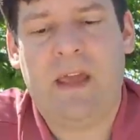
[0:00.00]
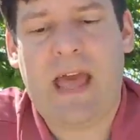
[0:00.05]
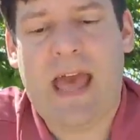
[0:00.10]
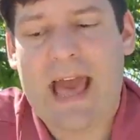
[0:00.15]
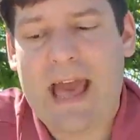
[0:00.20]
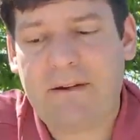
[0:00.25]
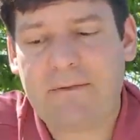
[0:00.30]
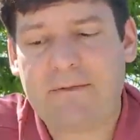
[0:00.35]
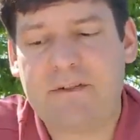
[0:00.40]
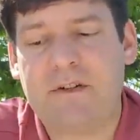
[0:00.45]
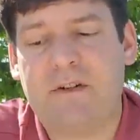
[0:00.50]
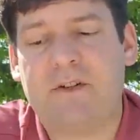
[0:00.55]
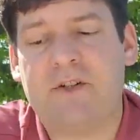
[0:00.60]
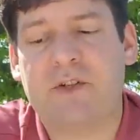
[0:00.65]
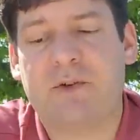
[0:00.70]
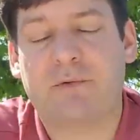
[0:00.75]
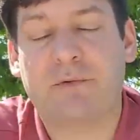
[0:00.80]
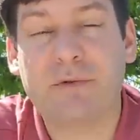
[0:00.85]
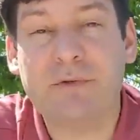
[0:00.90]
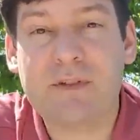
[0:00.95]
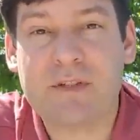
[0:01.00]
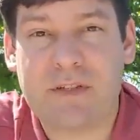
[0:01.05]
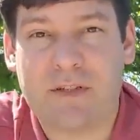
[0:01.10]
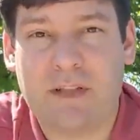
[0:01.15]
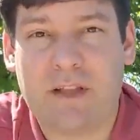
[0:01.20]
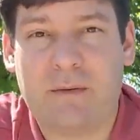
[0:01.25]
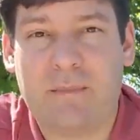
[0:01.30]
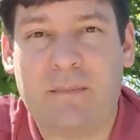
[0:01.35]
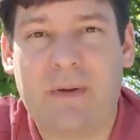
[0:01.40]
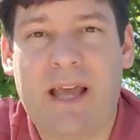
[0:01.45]
after
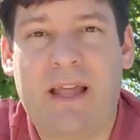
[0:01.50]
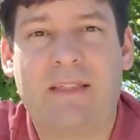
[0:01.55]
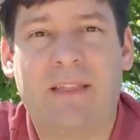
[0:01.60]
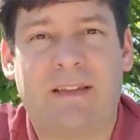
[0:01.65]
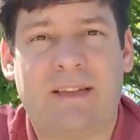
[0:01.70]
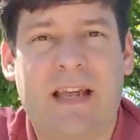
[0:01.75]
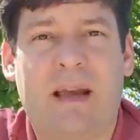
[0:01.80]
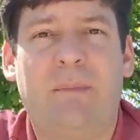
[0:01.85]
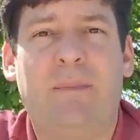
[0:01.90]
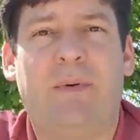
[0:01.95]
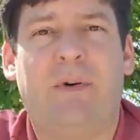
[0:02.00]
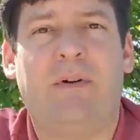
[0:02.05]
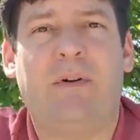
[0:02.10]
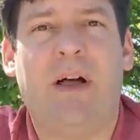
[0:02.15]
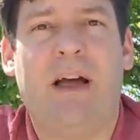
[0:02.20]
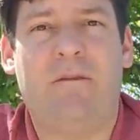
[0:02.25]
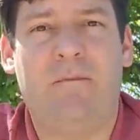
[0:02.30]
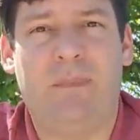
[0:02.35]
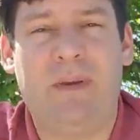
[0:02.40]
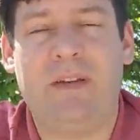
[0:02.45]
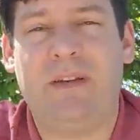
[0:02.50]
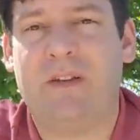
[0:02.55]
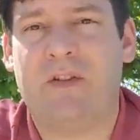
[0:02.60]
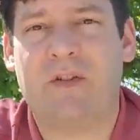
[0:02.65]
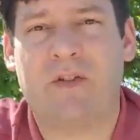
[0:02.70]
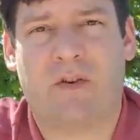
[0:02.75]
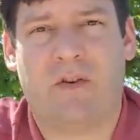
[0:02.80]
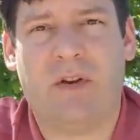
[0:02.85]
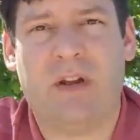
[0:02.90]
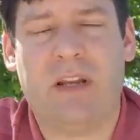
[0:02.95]
Jerusalem and the temple have been
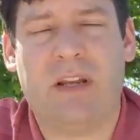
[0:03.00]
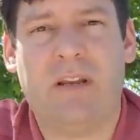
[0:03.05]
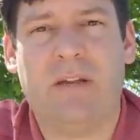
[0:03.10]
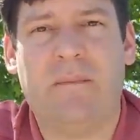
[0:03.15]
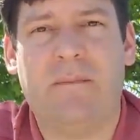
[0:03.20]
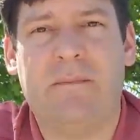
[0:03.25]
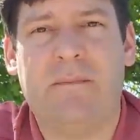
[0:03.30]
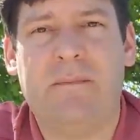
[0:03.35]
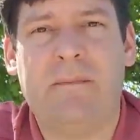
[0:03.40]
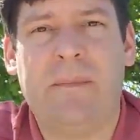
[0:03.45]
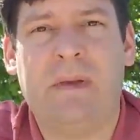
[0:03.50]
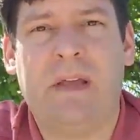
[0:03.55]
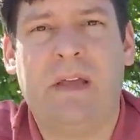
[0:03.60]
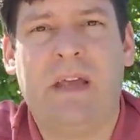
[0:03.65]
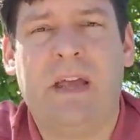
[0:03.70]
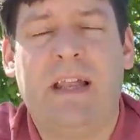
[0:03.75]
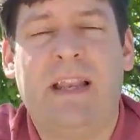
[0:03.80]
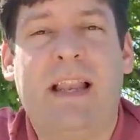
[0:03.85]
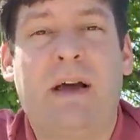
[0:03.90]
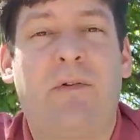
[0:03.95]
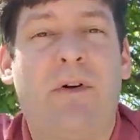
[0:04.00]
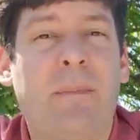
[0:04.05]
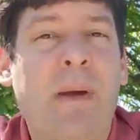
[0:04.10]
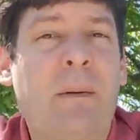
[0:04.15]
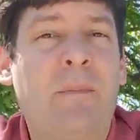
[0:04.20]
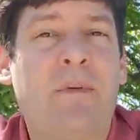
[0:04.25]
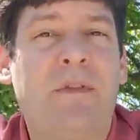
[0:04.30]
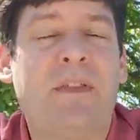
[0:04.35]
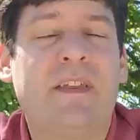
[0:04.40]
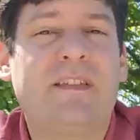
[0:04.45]
destroyed. Now
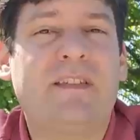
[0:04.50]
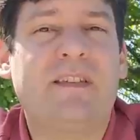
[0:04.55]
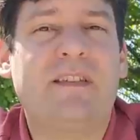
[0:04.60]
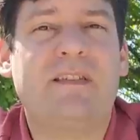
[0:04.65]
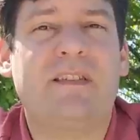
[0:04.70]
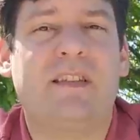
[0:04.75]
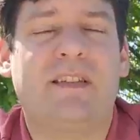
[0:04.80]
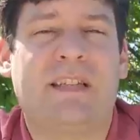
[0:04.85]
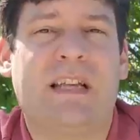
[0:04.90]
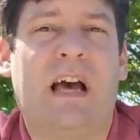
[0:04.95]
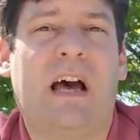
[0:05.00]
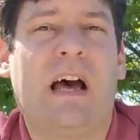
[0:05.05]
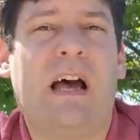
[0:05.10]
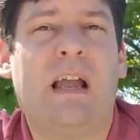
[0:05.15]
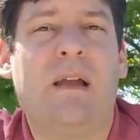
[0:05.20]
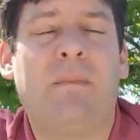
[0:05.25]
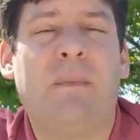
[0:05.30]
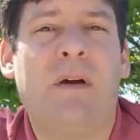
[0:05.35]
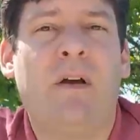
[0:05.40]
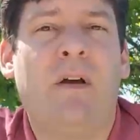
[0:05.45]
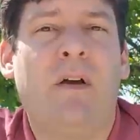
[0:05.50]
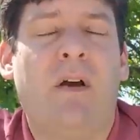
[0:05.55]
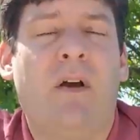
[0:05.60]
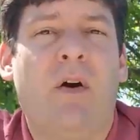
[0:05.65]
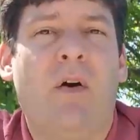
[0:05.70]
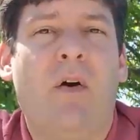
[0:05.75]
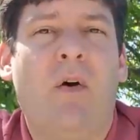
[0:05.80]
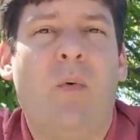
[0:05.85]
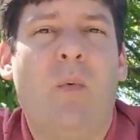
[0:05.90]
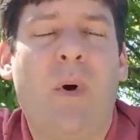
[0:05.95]
remember, this is the time
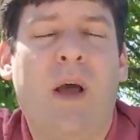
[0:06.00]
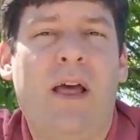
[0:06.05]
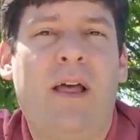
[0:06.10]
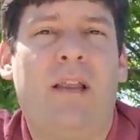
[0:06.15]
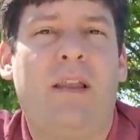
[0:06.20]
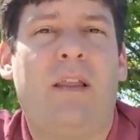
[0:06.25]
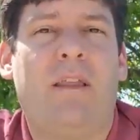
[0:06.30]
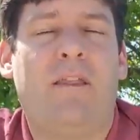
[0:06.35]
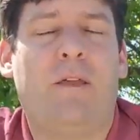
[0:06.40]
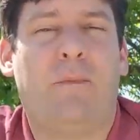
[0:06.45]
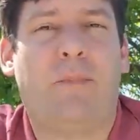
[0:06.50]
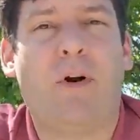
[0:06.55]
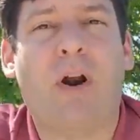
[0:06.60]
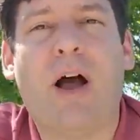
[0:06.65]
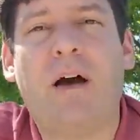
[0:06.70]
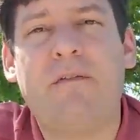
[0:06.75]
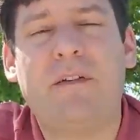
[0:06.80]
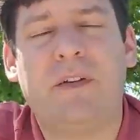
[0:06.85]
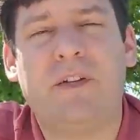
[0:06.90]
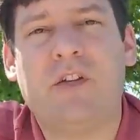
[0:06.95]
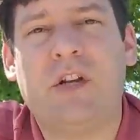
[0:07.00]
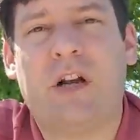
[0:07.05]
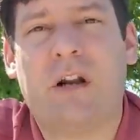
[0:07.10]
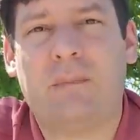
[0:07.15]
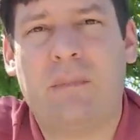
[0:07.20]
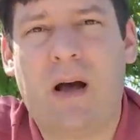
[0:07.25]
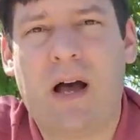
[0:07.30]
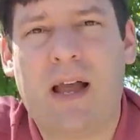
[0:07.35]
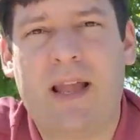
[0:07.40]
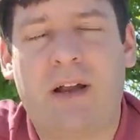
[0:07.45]
when the prophet
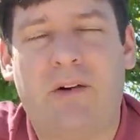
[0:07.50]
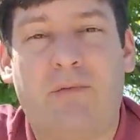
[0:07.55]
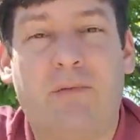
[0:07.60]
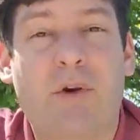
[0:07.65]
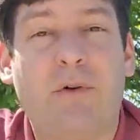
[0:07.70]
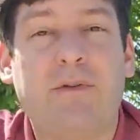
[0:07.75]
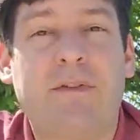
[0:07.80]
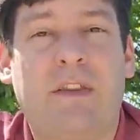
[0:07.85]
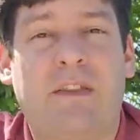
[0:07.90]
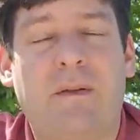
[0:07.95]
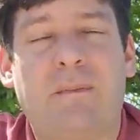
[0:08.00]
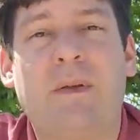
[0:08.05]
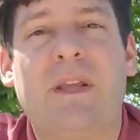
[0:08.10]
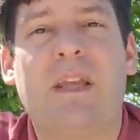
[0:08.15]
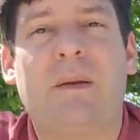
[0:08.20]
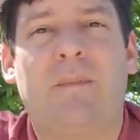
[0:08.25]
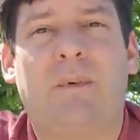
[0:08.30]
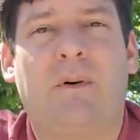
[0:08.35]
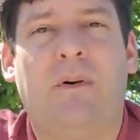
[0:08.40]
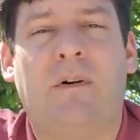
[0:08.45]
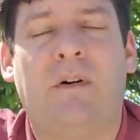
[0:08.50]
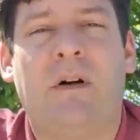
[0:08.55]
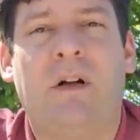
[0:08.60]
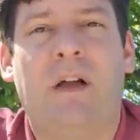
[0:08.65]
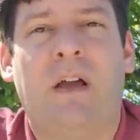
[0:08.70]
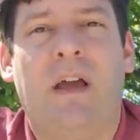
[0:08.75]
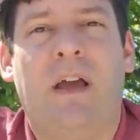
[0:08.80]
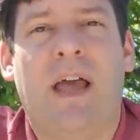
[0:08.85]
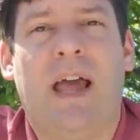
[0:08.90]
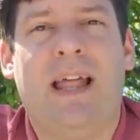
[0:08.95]
Jeremiah wrote to the people
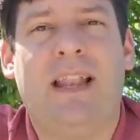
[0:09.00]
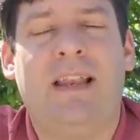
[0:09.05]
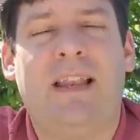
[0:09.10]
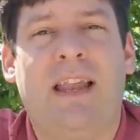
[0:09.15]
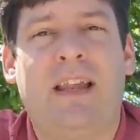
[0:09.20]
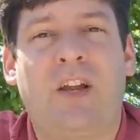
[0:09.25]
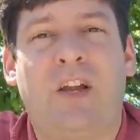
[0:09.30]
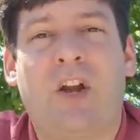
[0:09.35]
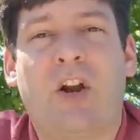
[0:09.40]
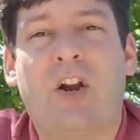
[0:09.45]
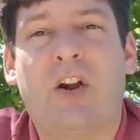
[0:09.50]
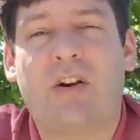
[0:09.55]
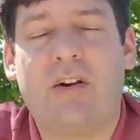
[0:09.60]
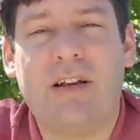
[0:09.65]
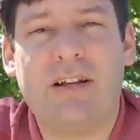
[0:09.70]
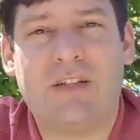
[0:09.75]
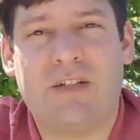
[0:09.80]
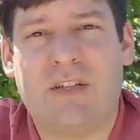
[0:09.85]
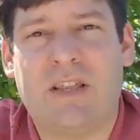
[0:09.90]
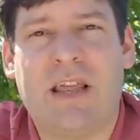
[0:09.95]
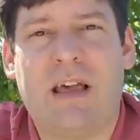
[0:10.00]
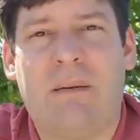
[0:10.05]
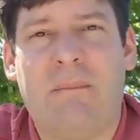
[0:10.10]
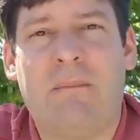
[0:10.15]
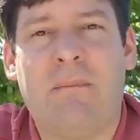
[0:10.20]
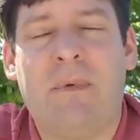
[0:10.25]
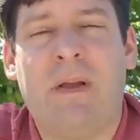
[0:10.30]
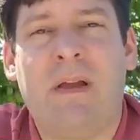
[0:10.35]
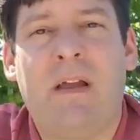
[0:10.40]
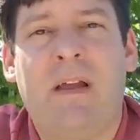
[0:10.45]
and encouraged
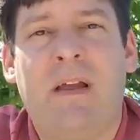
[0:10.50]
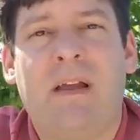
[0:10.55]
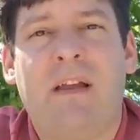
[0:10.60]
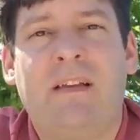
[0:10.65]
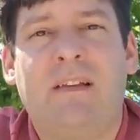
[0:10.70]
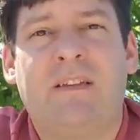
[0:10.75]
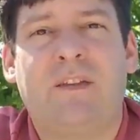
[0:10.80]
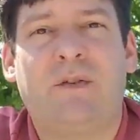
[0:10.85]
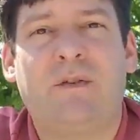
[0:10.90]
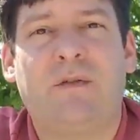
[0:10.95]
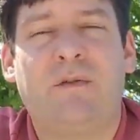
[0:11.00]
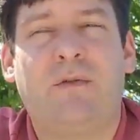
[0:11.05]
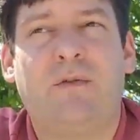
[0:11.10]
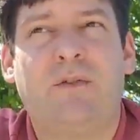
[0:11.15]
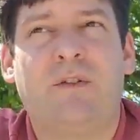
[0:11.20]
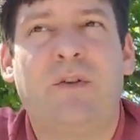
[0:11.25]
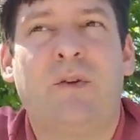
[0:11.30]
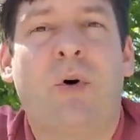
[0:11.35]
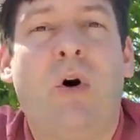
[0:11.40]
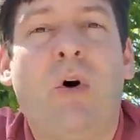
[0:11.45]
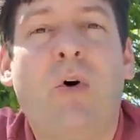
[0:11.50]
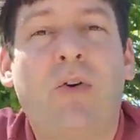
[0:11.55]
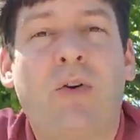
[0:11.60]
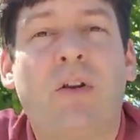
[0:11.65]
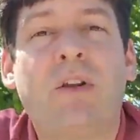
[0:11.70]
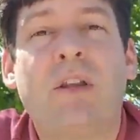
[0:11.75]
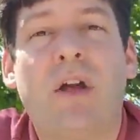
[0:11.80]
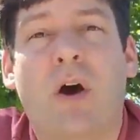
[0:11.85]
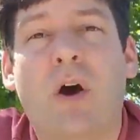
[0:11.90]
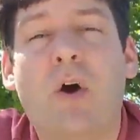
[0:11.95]
them to hold
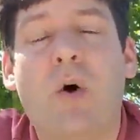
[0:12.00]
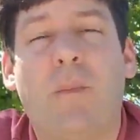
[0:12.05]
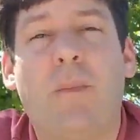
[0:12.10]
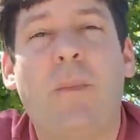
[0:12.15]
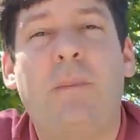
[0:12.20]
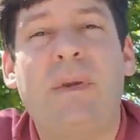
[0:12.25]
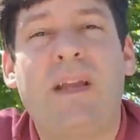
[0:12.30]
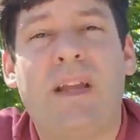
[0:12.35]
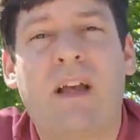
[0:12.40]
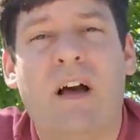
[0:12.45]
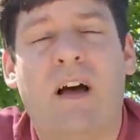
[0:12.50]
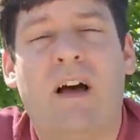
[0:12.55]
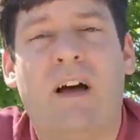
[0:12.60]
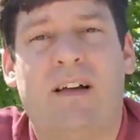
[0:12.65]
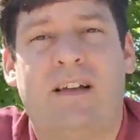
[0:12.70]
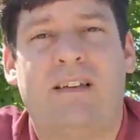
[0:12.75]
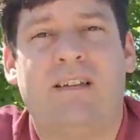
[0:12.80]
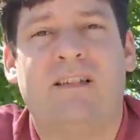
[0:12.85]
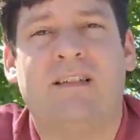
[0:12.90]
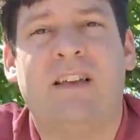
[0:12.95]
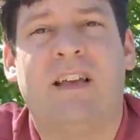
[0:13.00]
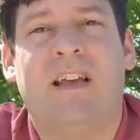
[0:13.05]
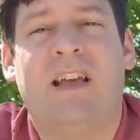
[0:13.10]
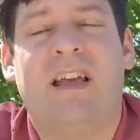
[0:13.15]
on to hope, because